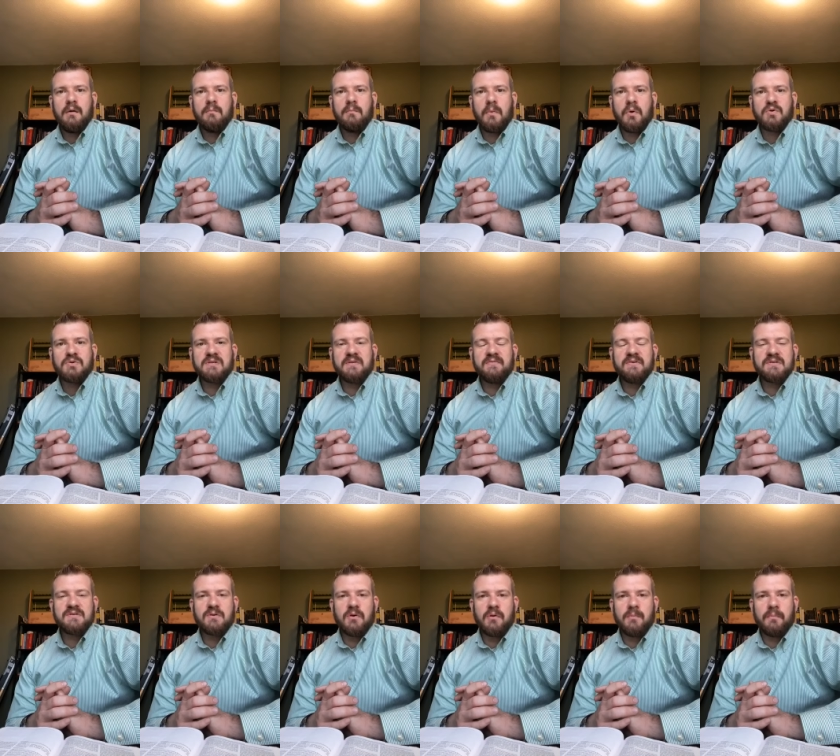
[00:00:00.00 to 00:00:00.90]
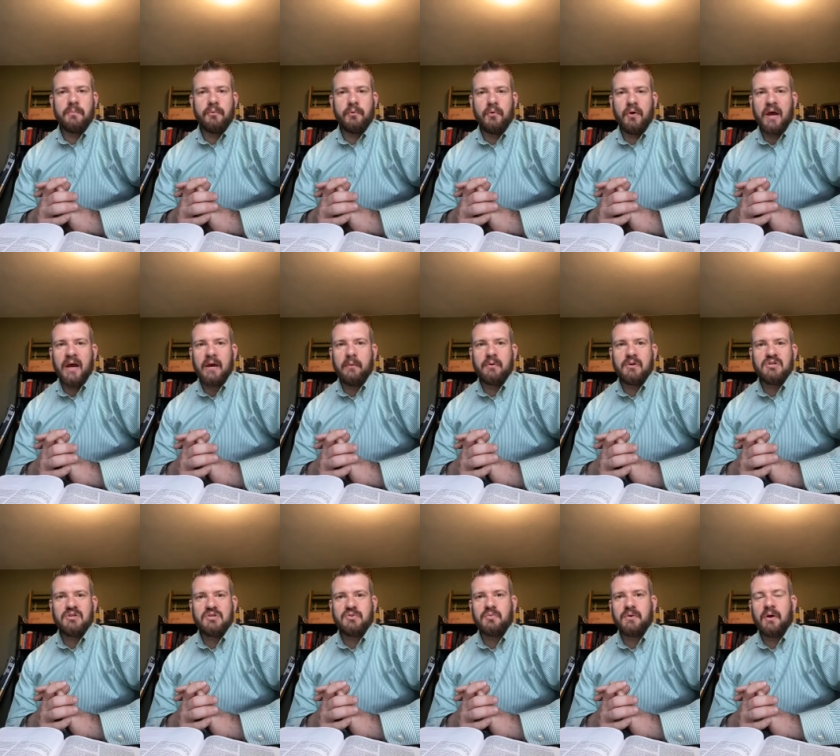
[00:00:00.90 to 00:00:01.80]
Most of us don't pray, we
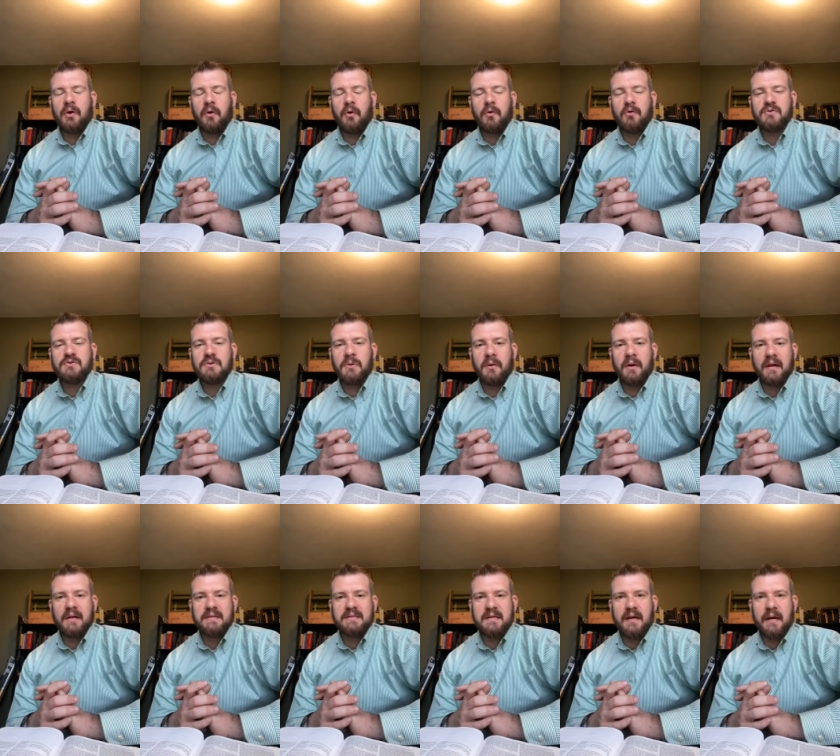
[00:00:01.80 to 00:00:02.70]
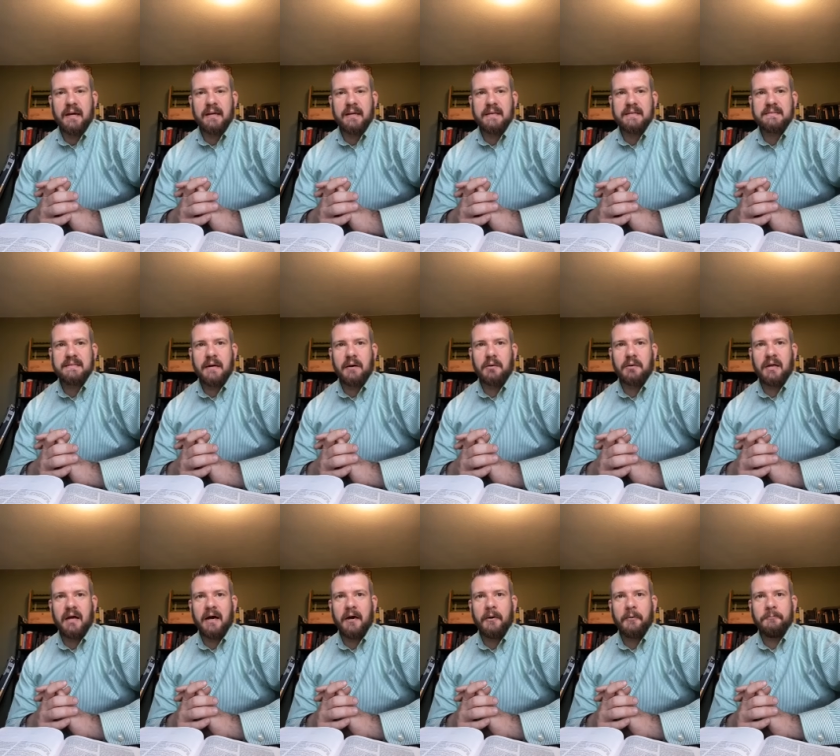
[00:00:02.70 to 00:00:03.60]
just rehearse our anxieties out
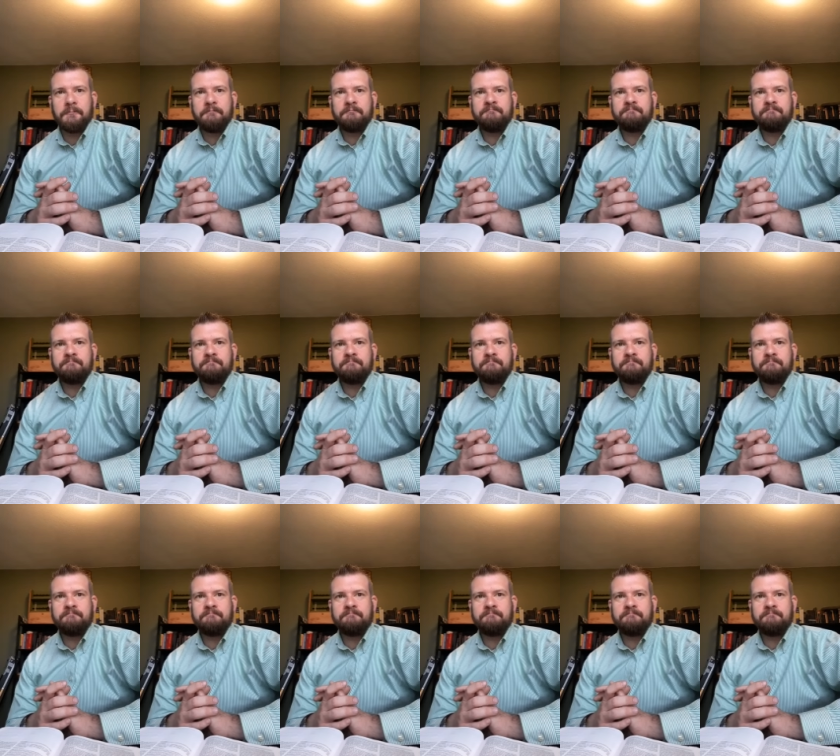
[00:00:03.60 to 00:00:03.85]
loud.